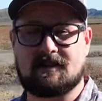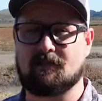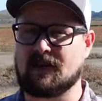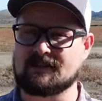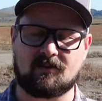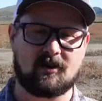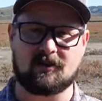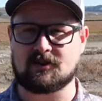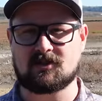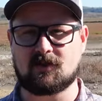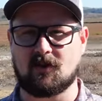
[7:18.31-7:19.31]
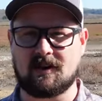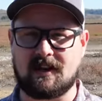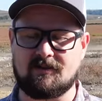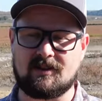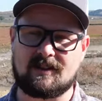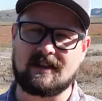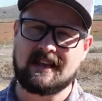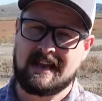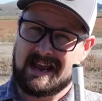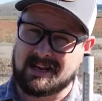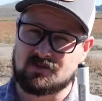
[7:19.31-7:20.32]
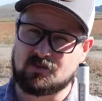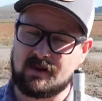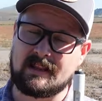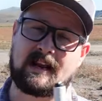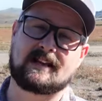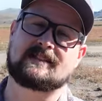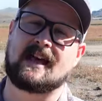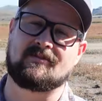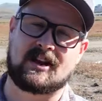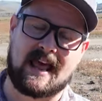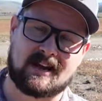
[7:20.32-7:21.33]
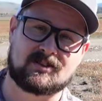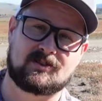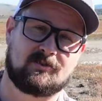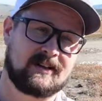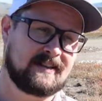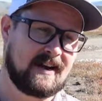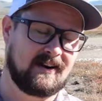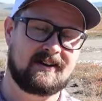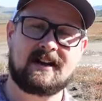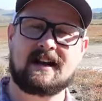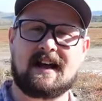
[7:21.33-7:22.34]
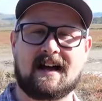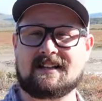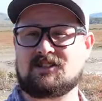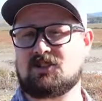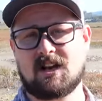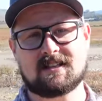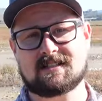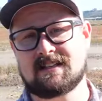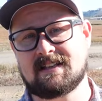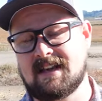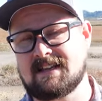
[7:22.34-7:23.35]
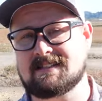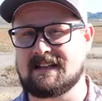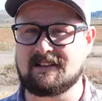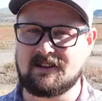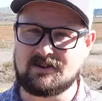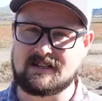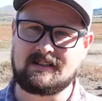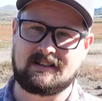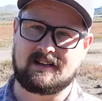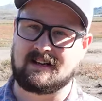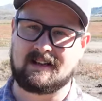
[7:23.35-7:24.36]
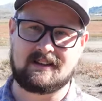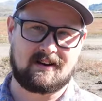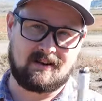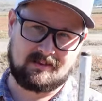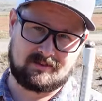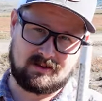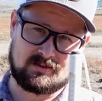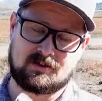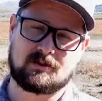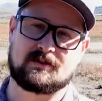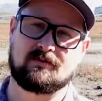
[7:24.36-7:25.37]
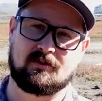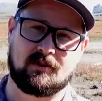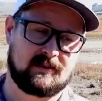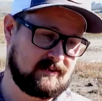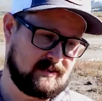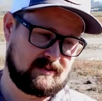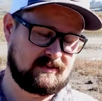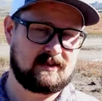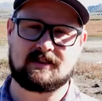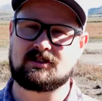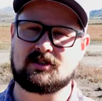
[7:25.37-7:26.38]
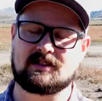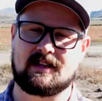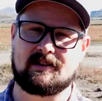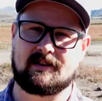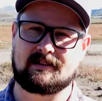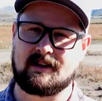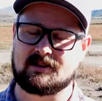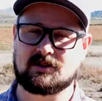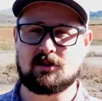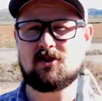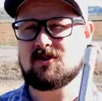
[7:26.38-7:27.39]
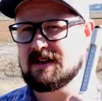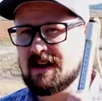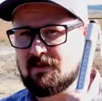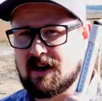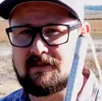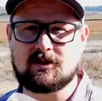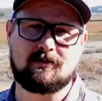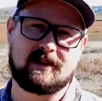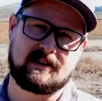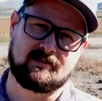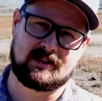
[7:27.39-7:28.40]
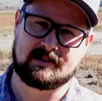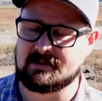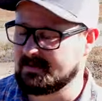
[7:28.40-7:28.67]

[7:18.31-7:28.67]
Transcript: It depends on where they're storing everything. It's really nice to have an extra one there, just in case they lose it. They don't have to go searching for it, and then it's just laying right there. So you can never have too many of these.